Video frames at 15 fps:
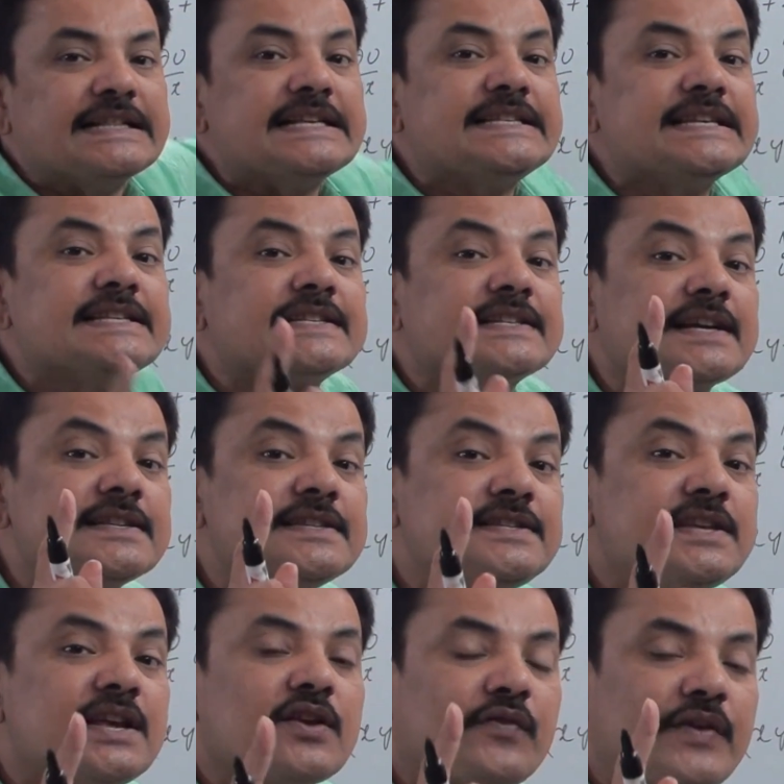This is
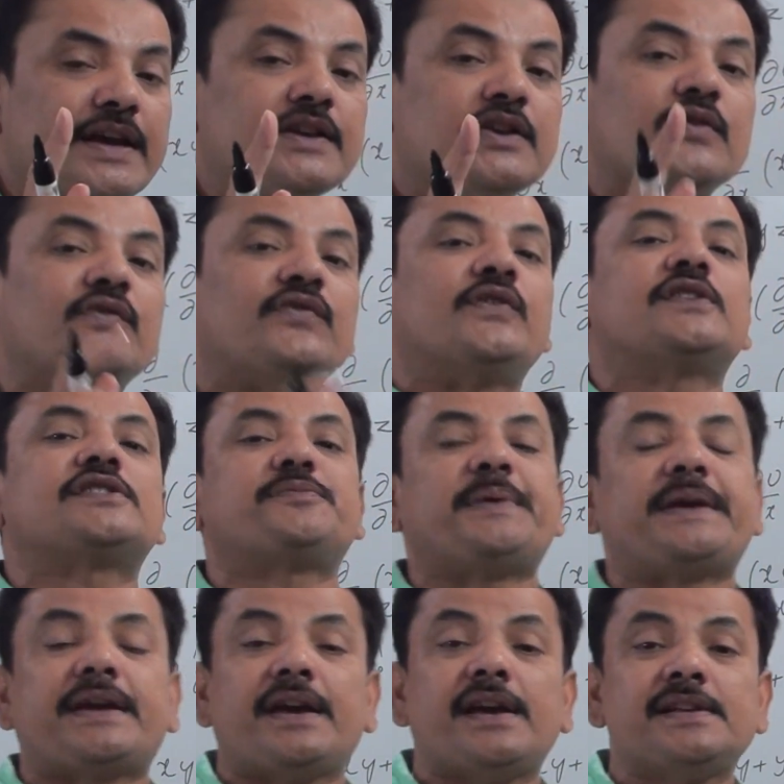conservative force,
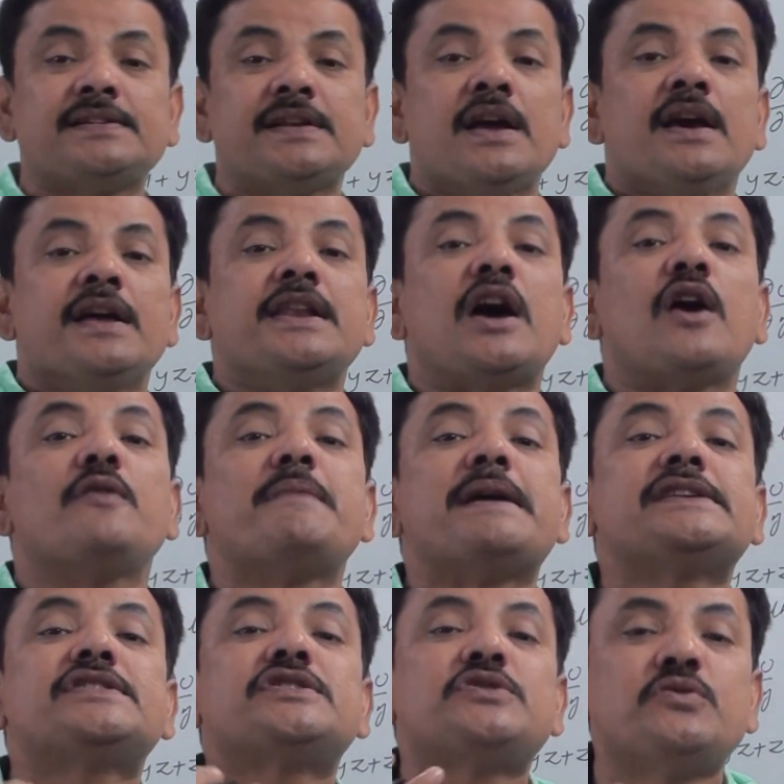because now my
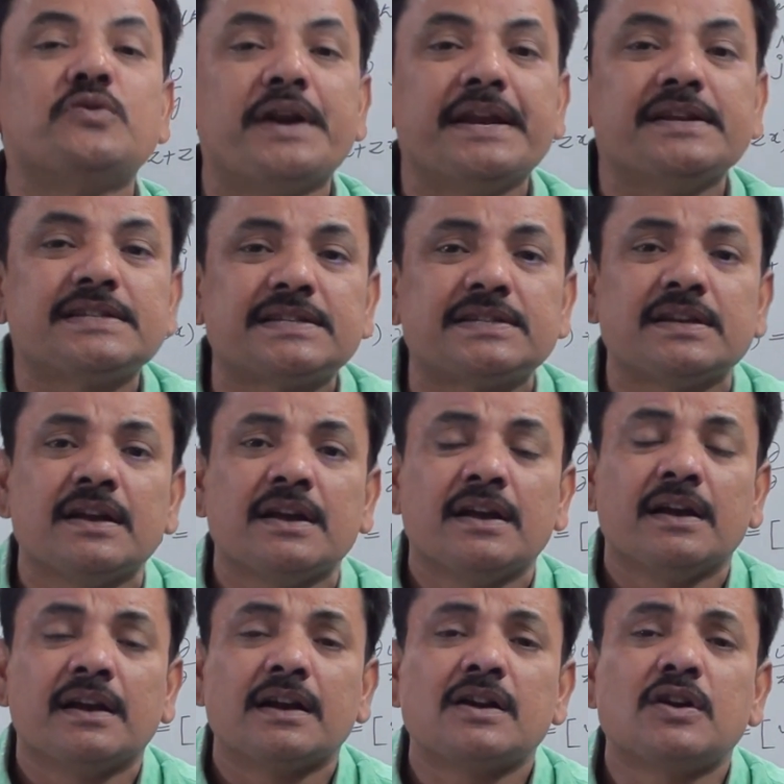students
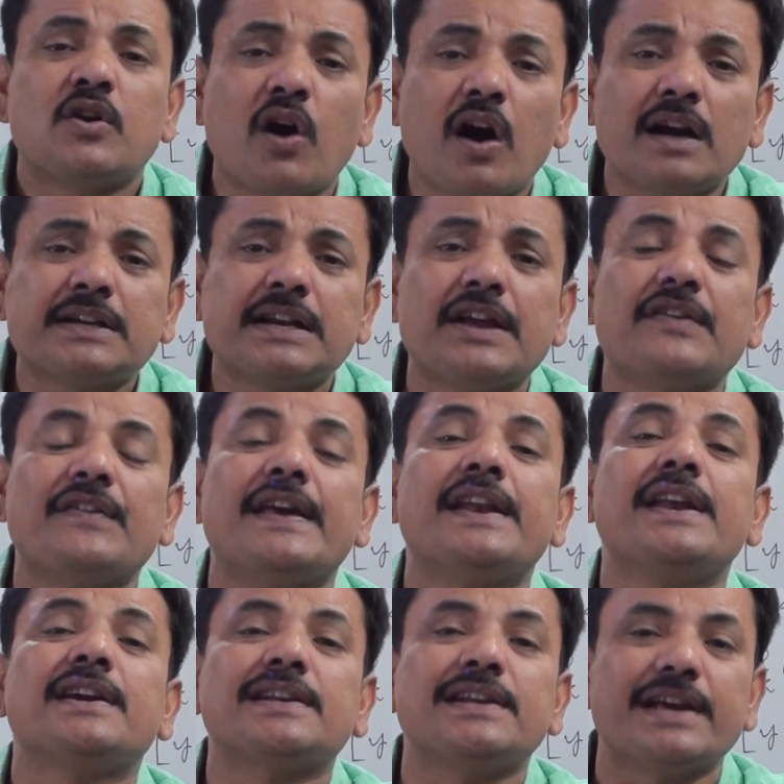got a
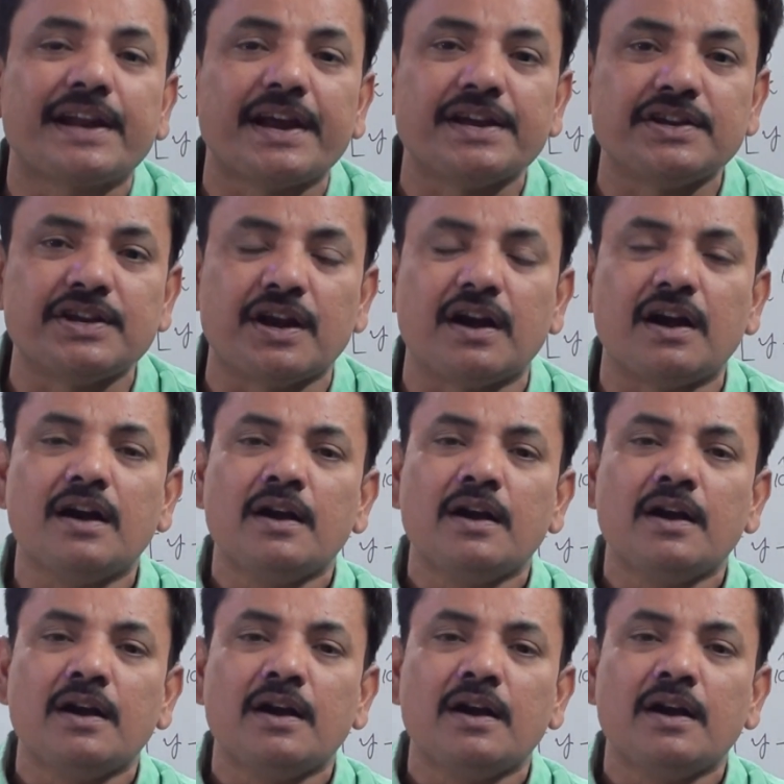very clear idea.